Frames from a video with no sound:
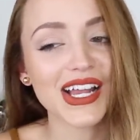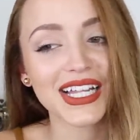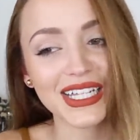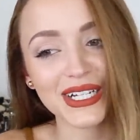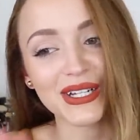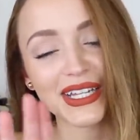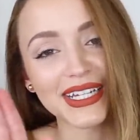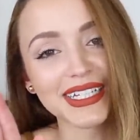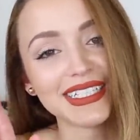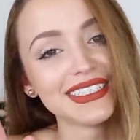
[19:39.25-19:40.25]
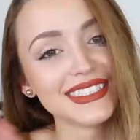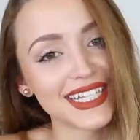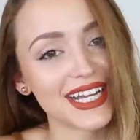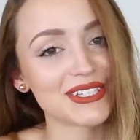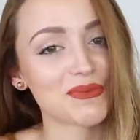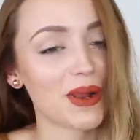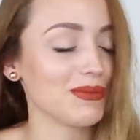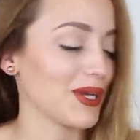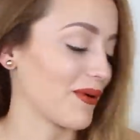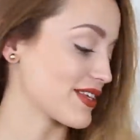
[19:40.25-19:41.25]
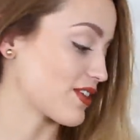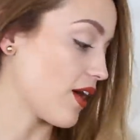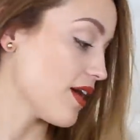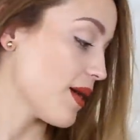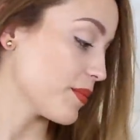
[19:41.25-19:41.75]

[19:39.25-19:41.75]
clearly, as you probably already saw.